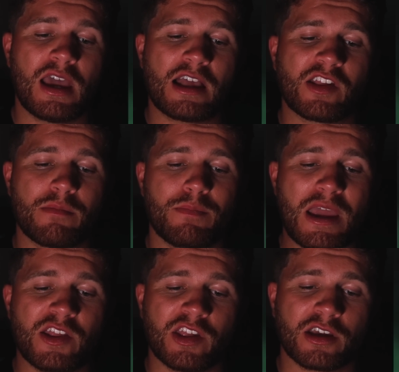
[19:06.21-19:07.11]
has a
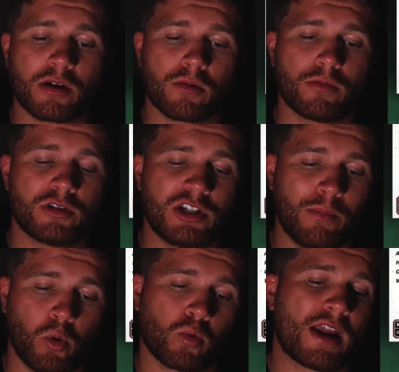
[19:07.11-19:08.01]
basic
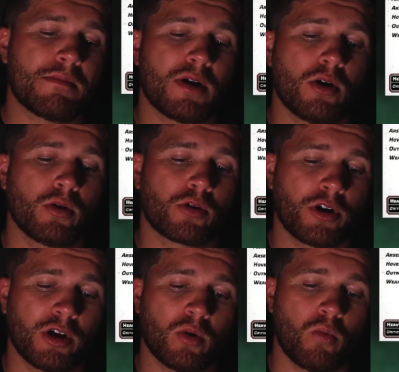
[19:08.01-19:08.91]
double rainbow,
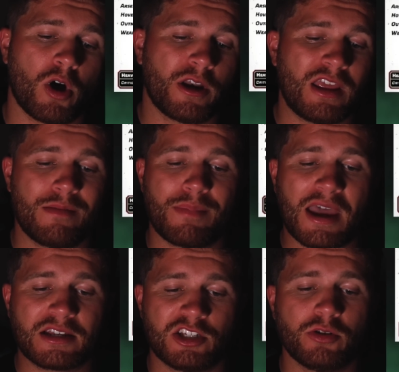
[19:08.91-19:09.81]
critical 1,
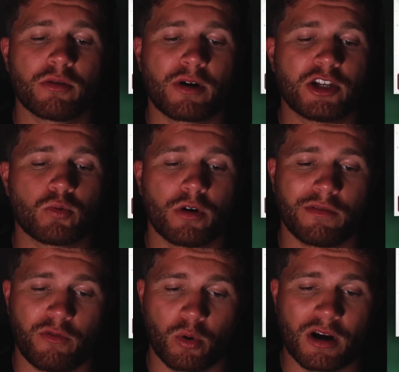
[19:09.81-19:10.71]
impact 2 at range 1
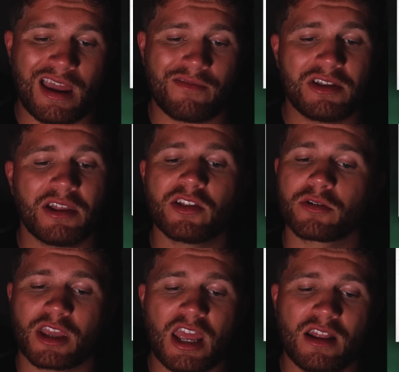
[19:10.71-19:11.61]
to 4, heavy
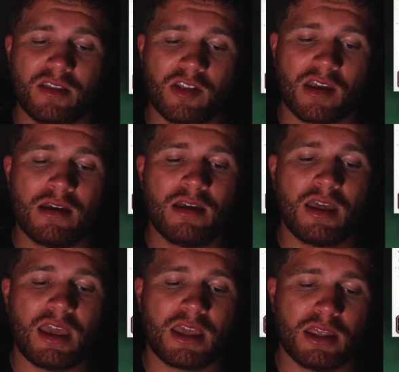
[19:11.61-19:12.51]
laser cannons,
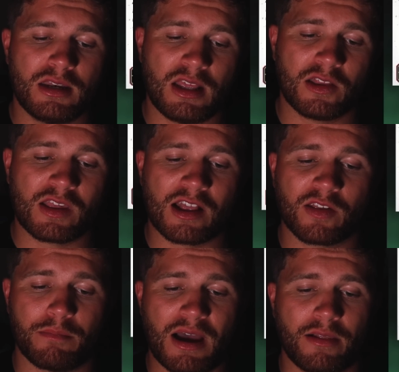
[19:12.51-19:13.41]
and it's got
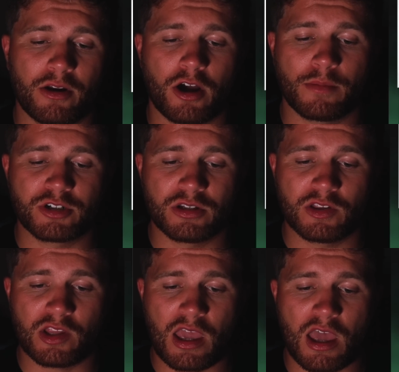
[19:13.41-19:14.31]
some pilot
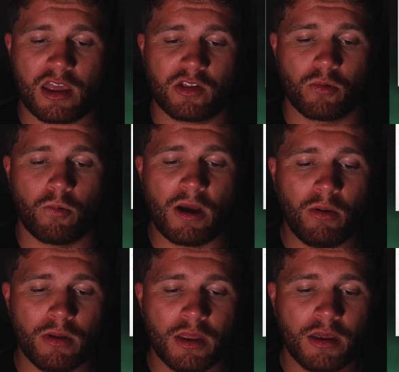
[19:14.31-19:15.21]
options as well.